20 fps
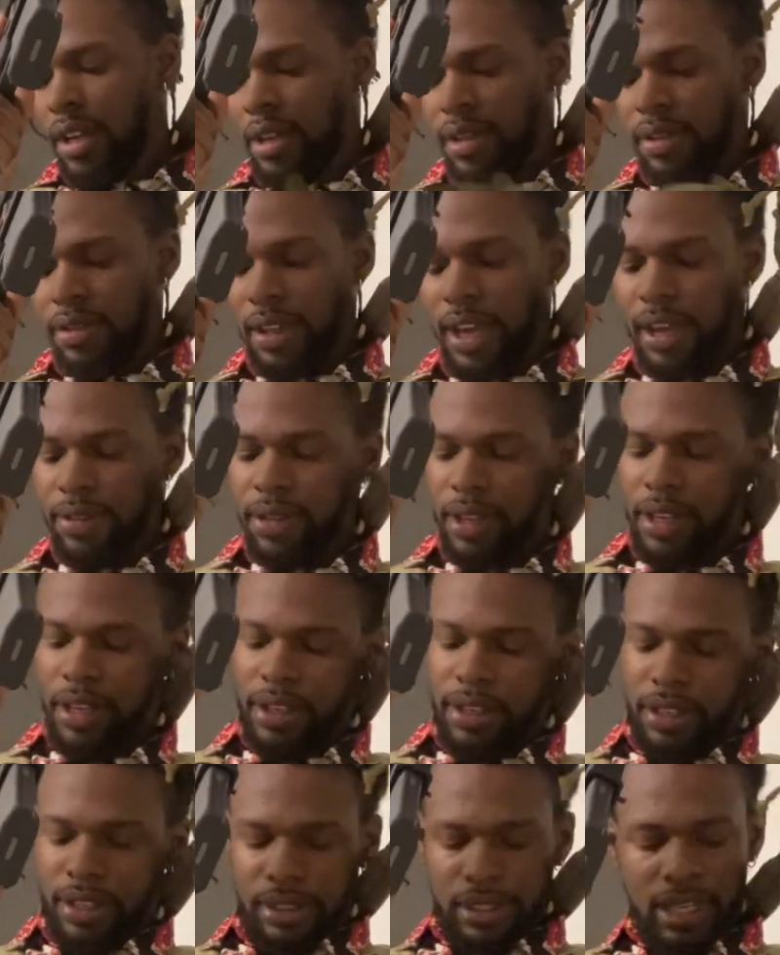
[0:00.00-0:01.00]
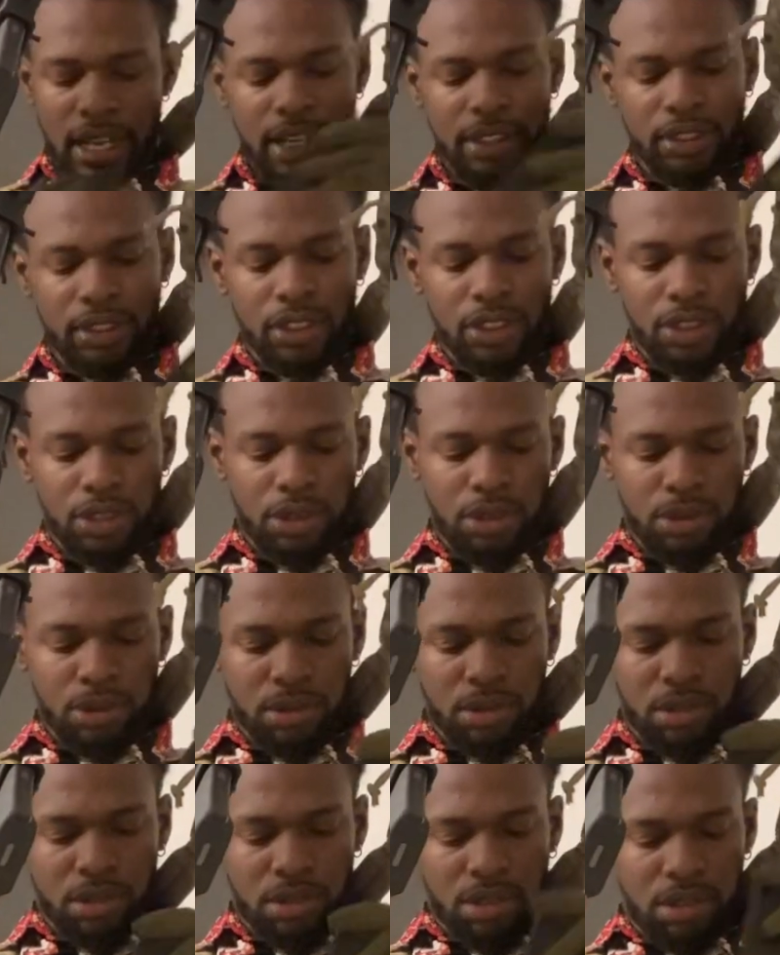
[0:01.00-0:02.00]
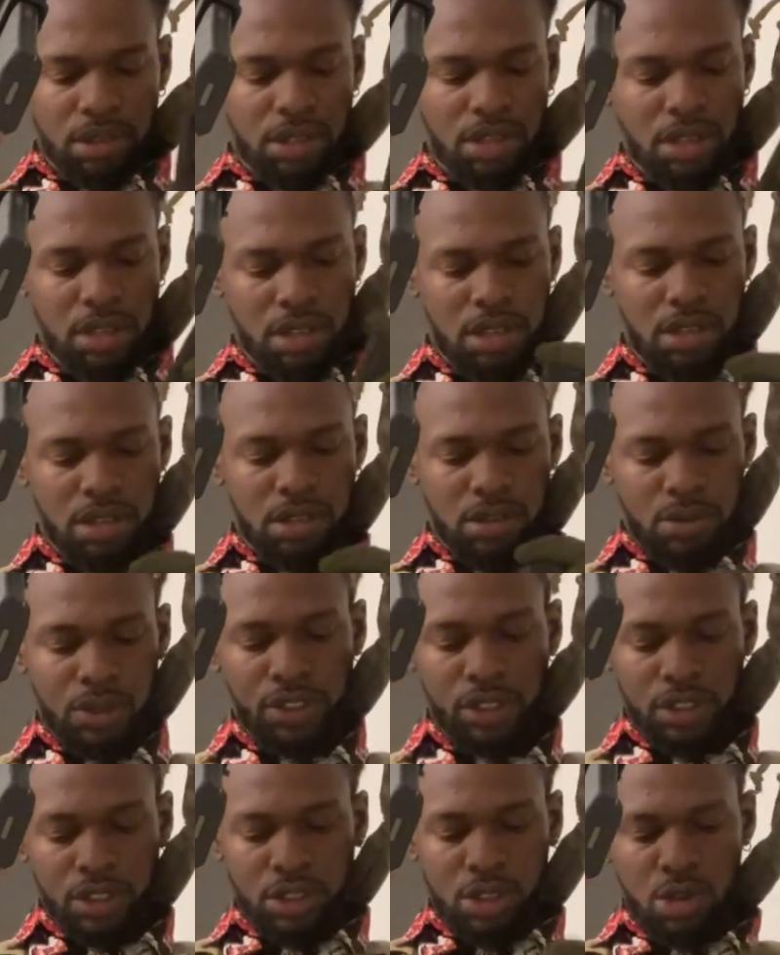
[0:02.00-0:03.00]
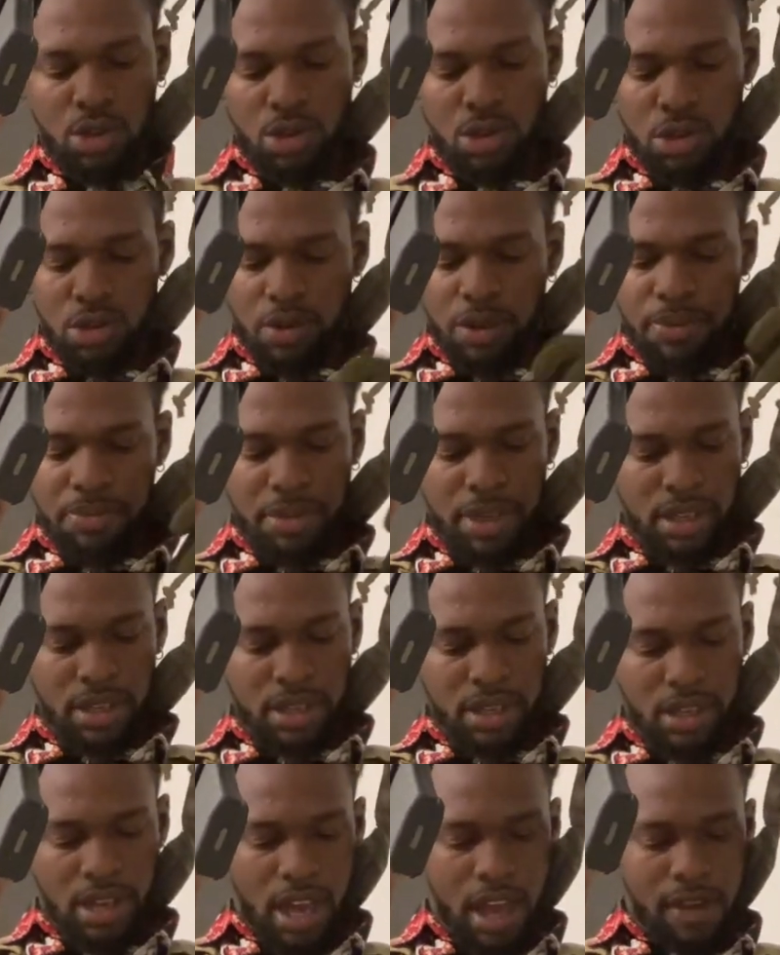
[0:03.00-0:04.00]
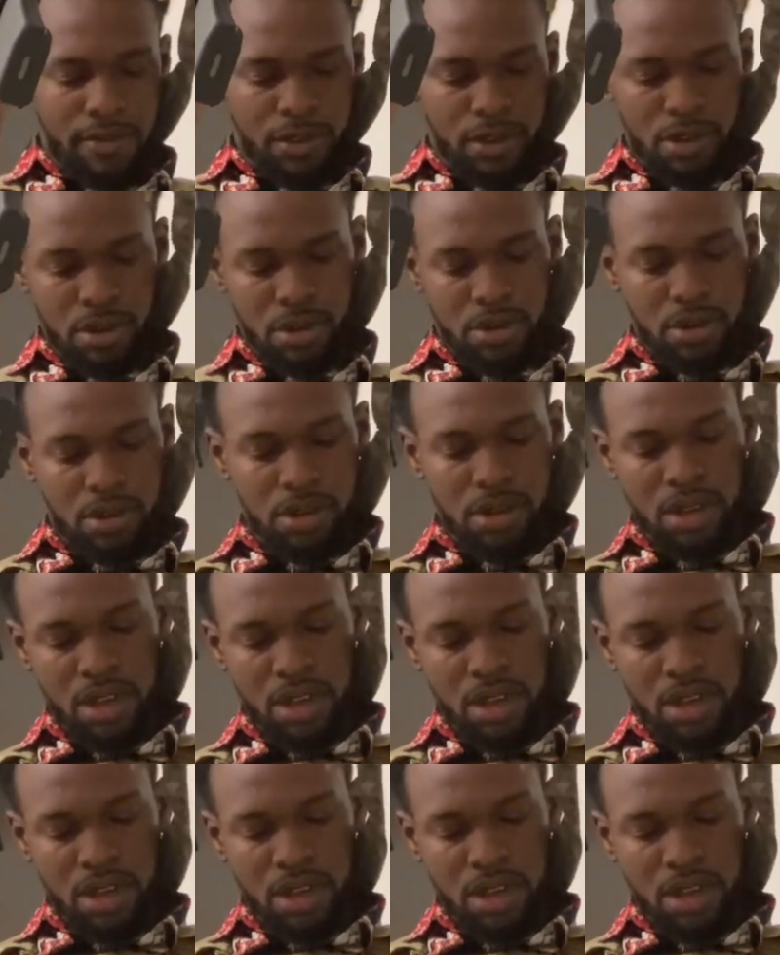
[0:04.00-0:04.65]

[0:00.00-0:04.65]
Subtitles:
that they decided to use, which is cool with me. I have no